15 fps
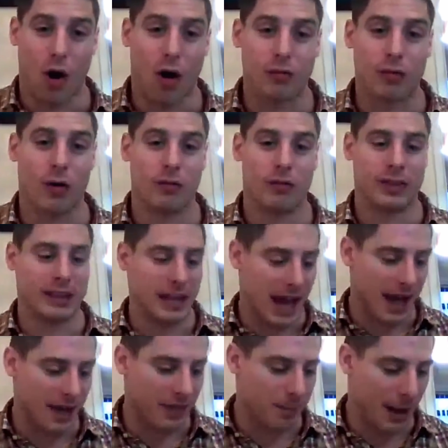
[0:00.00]
off of
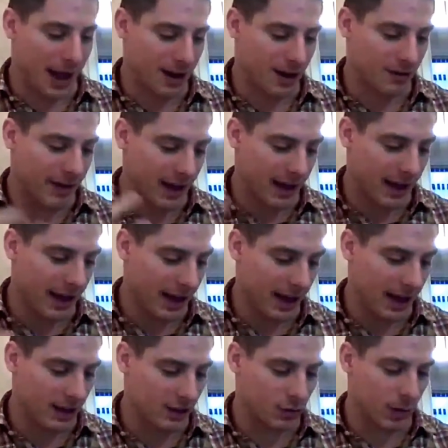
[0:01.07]
the back of it
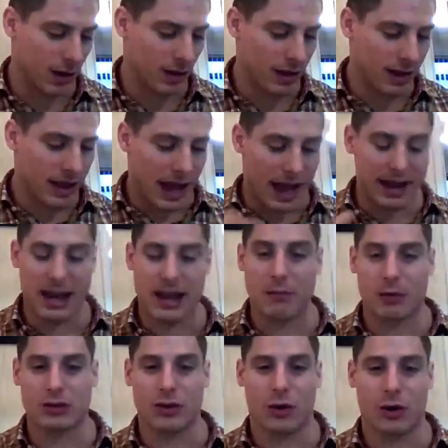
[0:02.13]
as well. And then
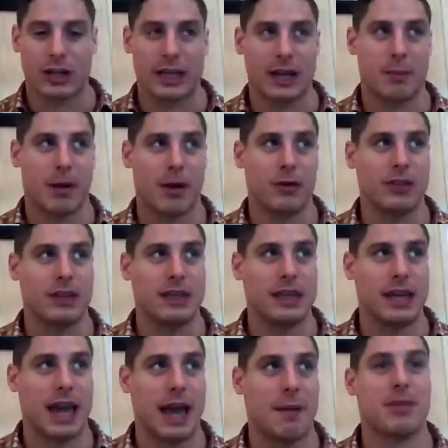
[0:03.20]
we're talking about
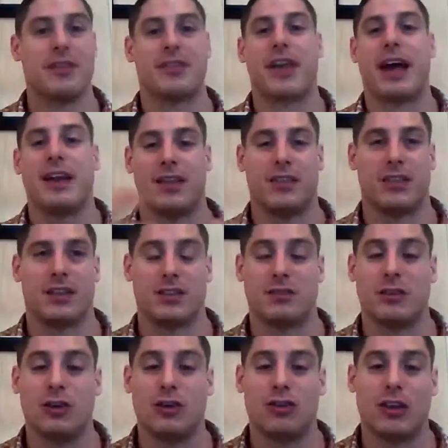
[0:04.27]
the
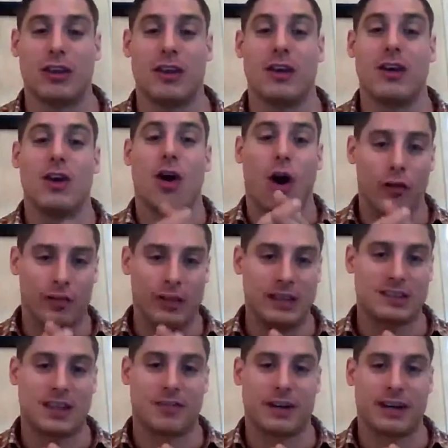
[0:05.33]
diffusion of
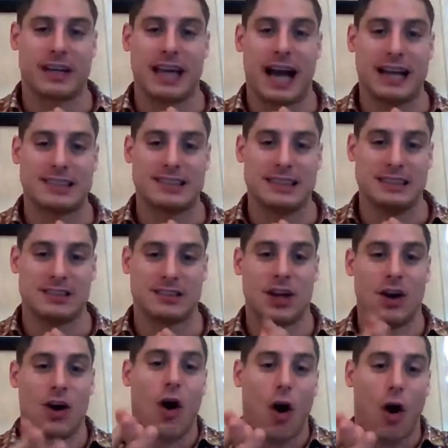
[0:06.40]
these different gases
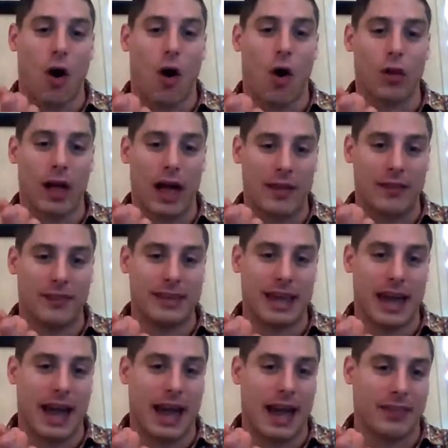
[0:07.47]
all in
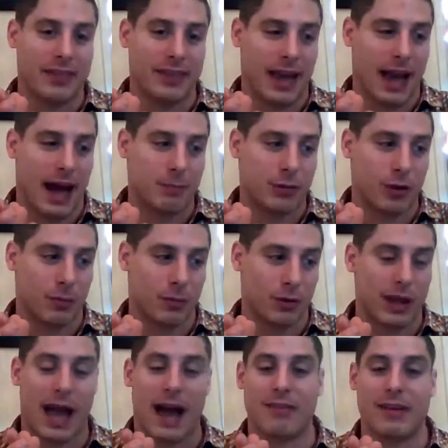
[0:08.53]
the abdominal
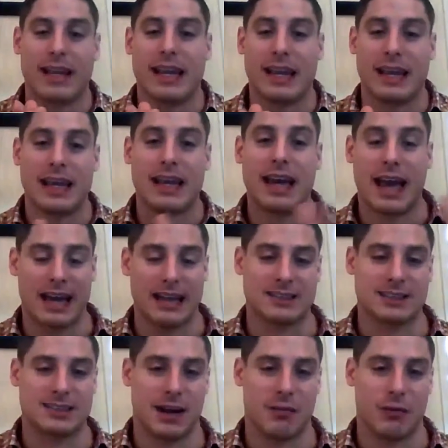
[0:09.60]
cavity
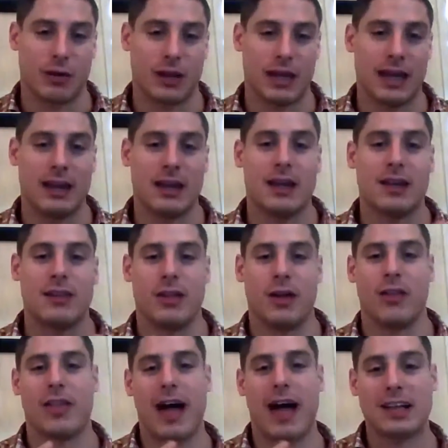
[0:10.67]
itself, okay?
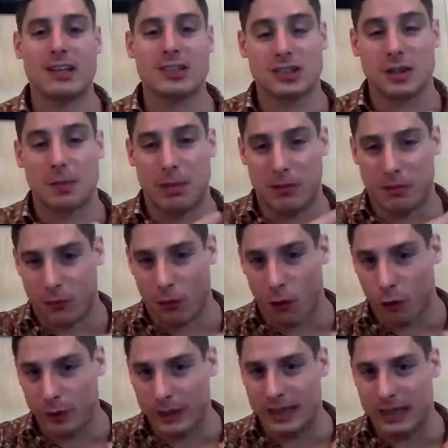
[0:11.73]
Now that's
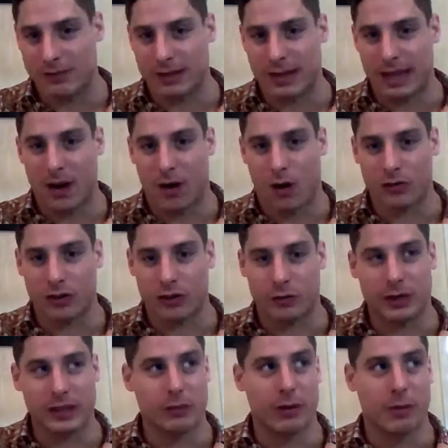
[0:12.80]
before we even get on to
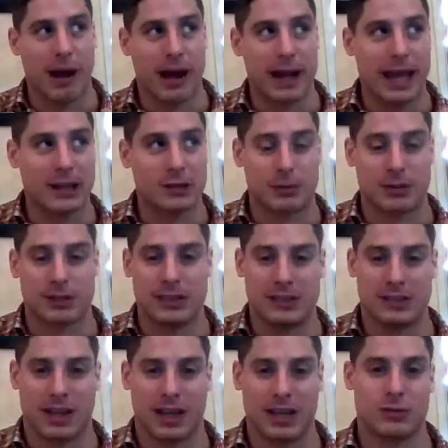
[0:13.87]
really where my
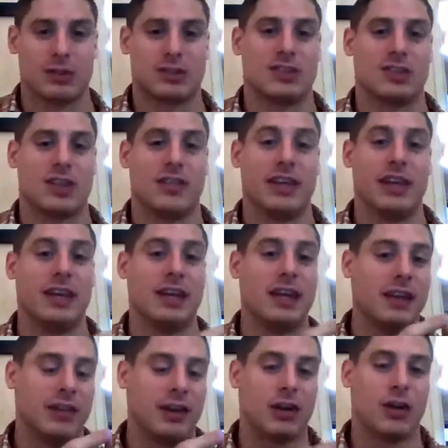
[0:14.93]
expertise lies, which is in the
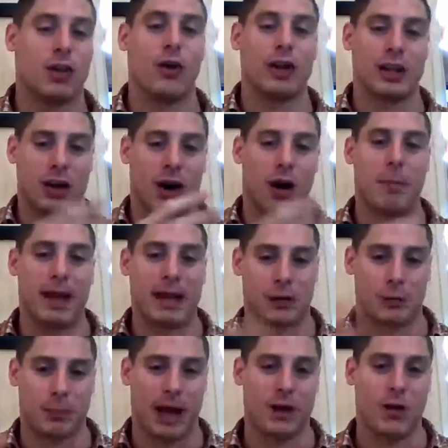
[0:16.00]
colonic gut
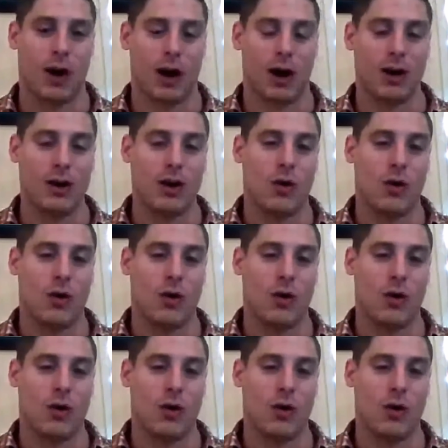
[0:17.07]
microbiota,